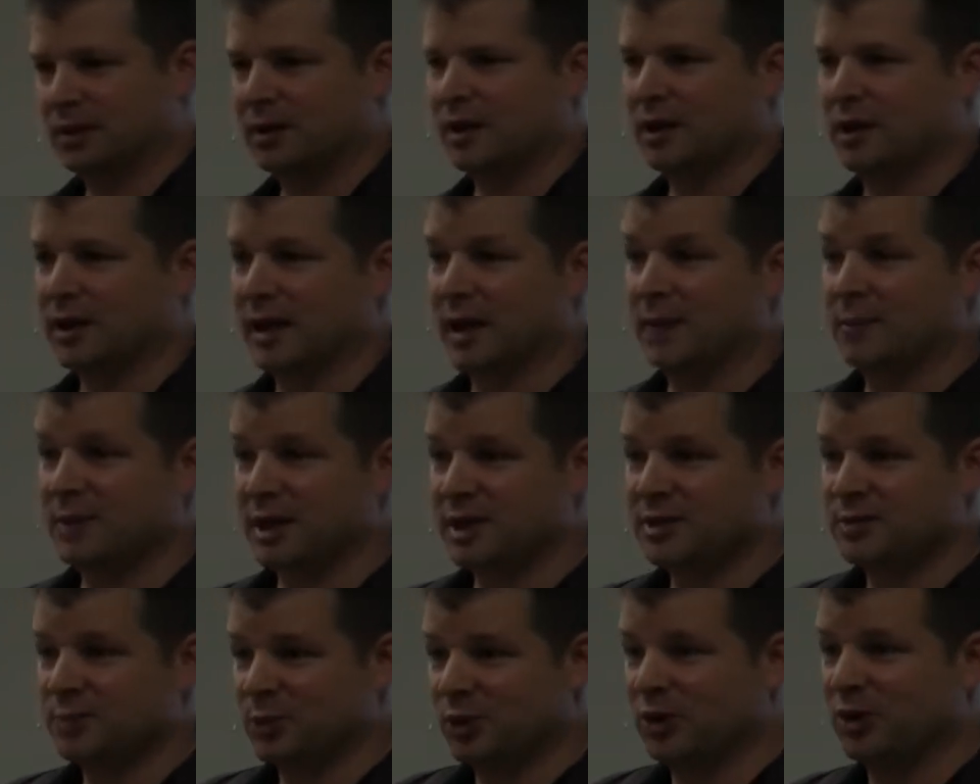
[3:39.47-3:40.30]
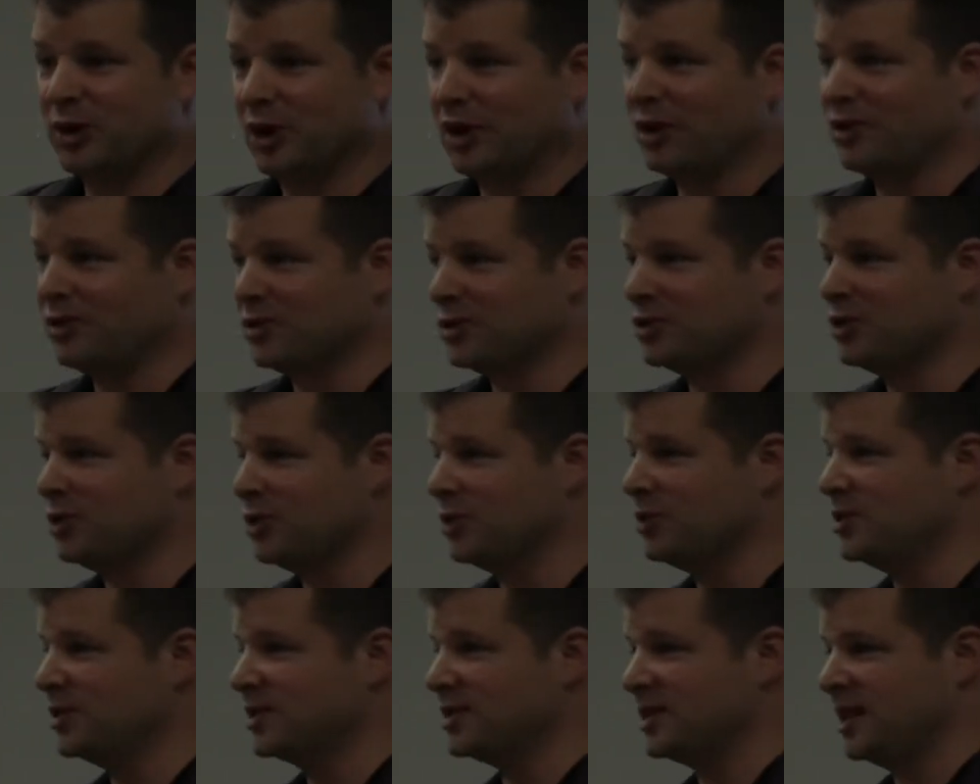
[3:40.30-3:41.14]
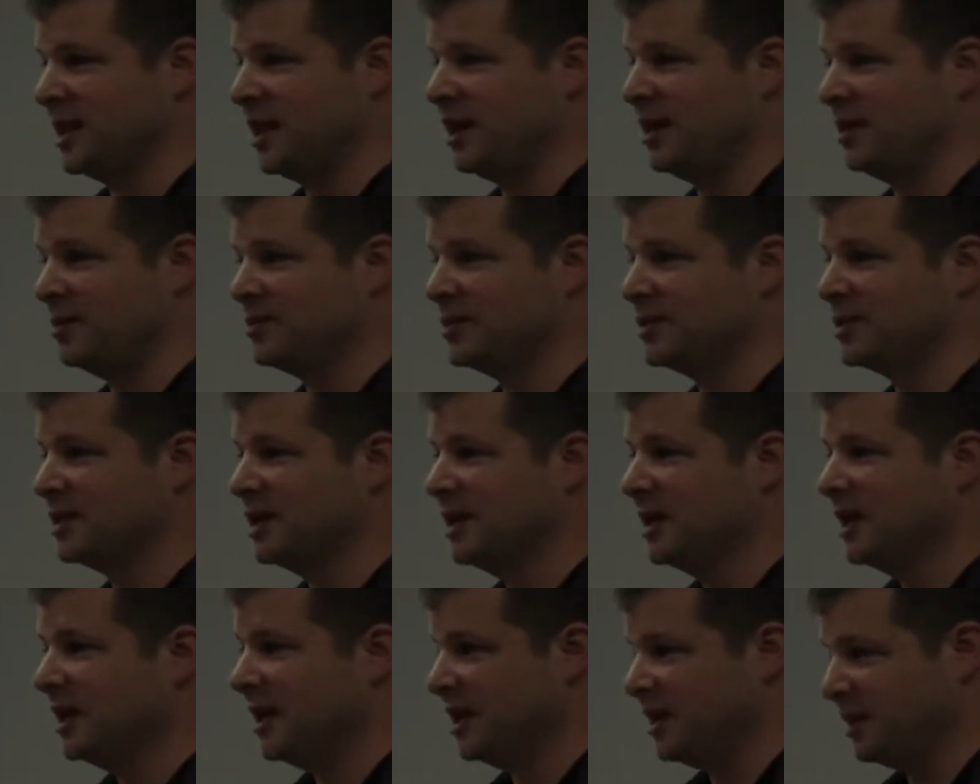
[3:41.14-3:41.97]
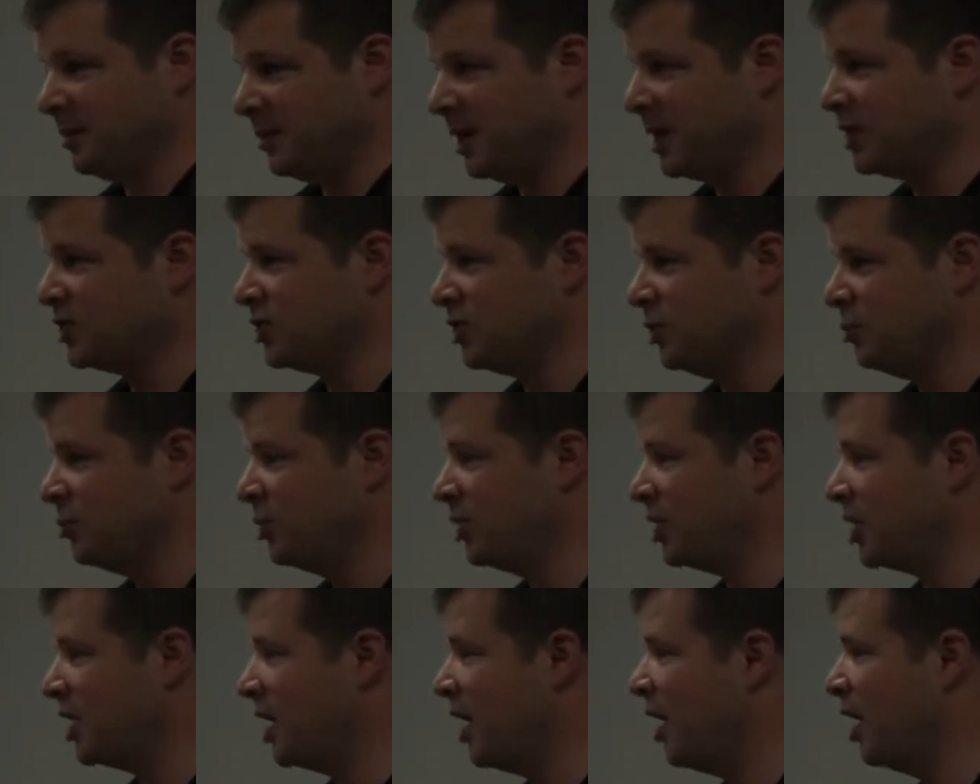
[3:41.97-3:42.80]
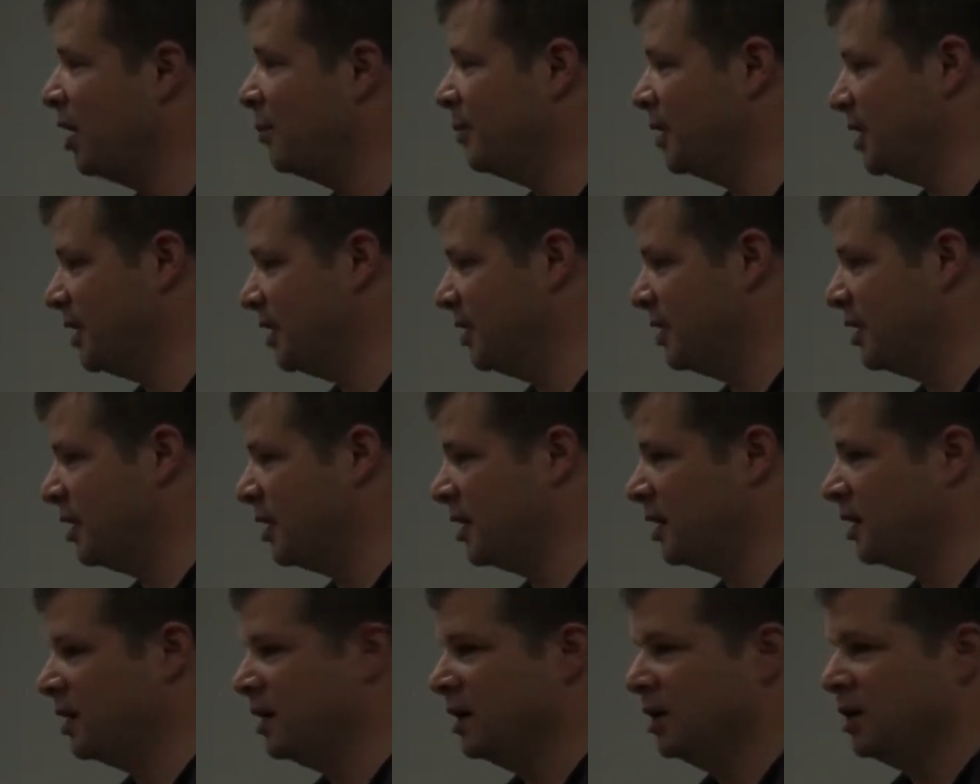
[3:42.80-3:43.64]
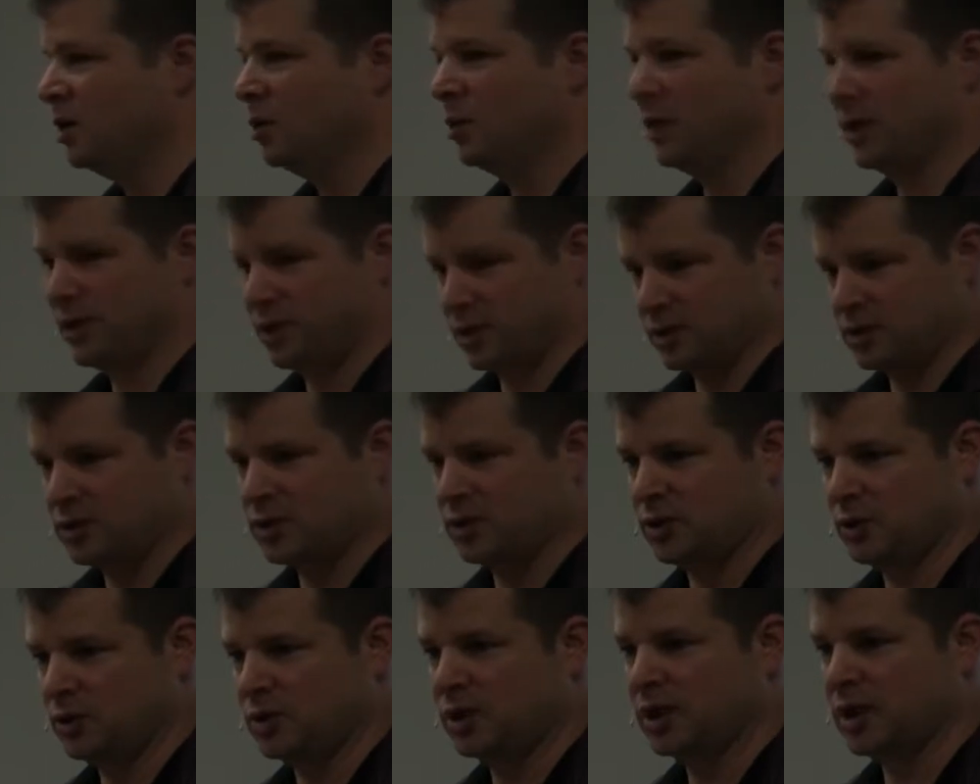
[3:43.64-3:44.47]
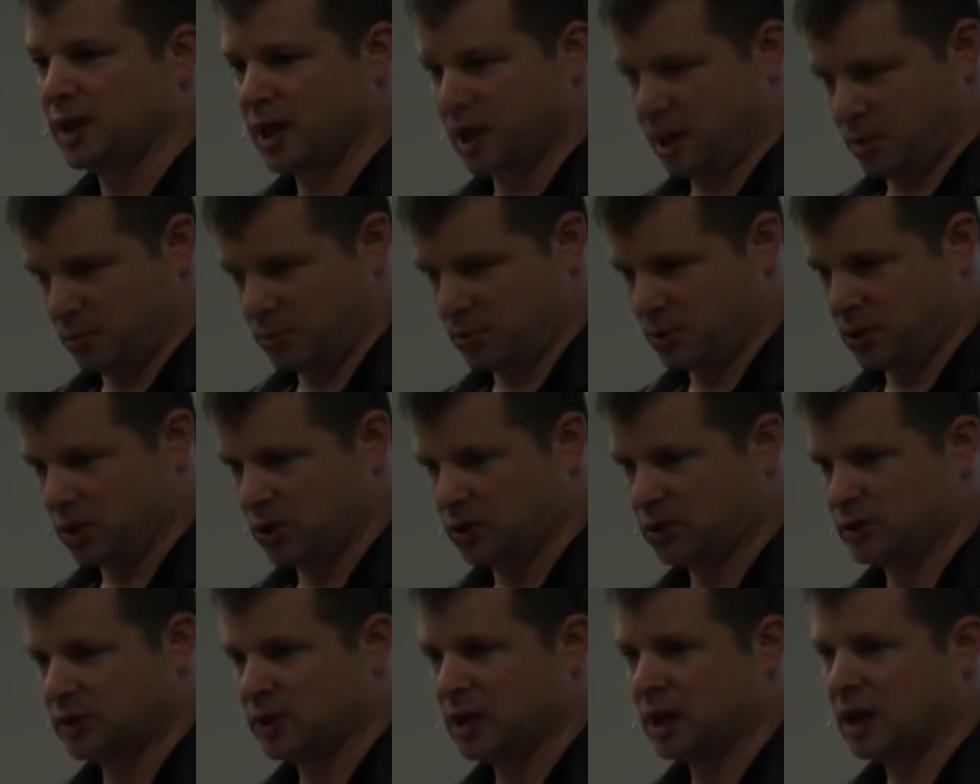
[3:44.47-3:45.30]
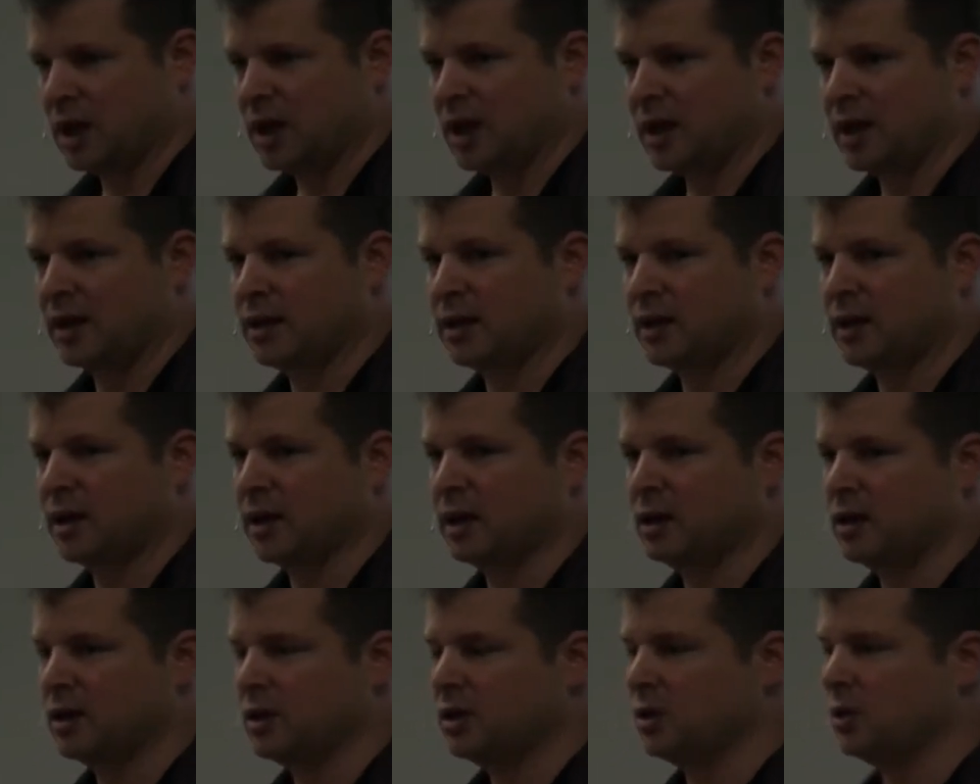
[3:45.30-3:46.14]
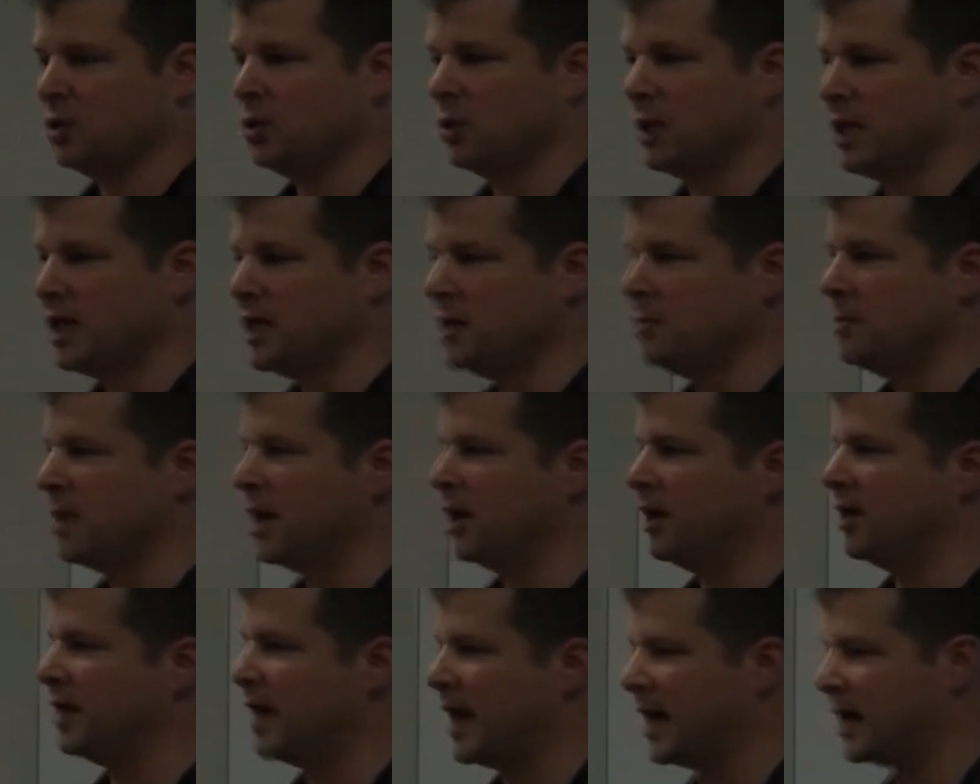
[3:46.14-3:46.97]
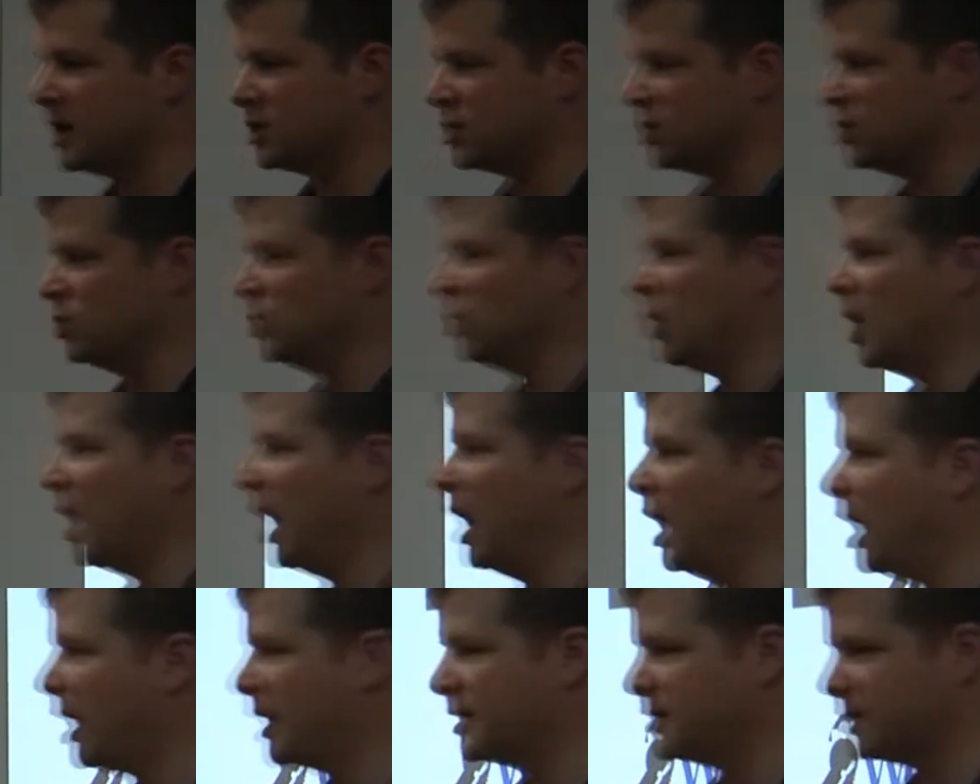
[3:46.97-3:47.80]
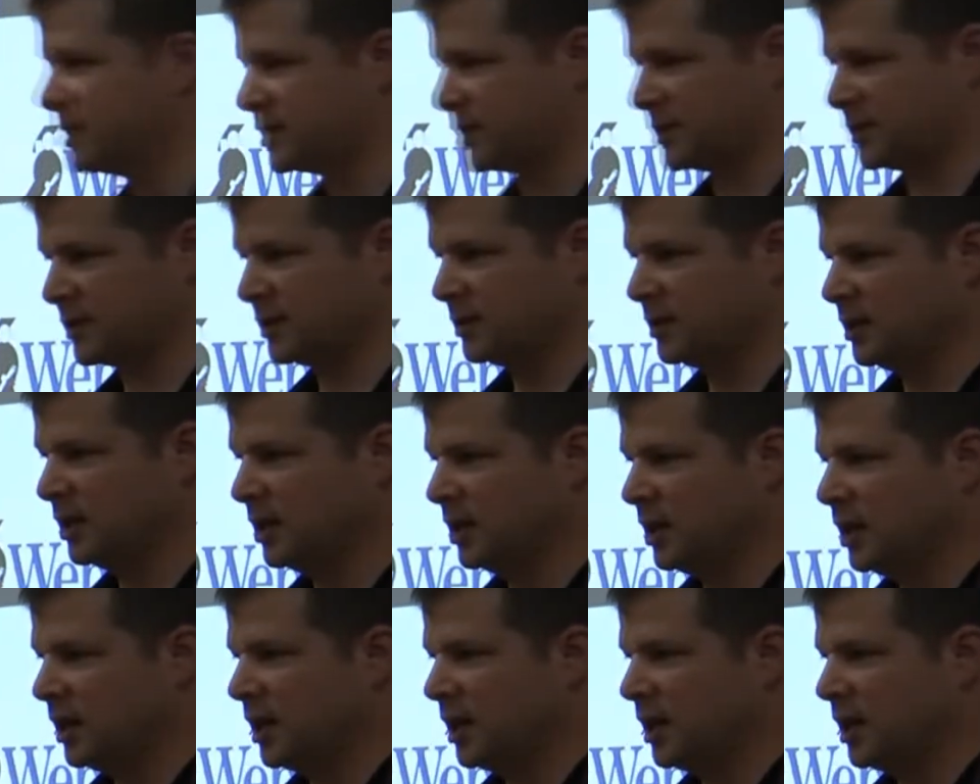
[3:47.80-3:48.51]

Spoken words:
Okay, that means put all your students' names, and then make sure you put a comma in there with their student numbers, and then you email that to us,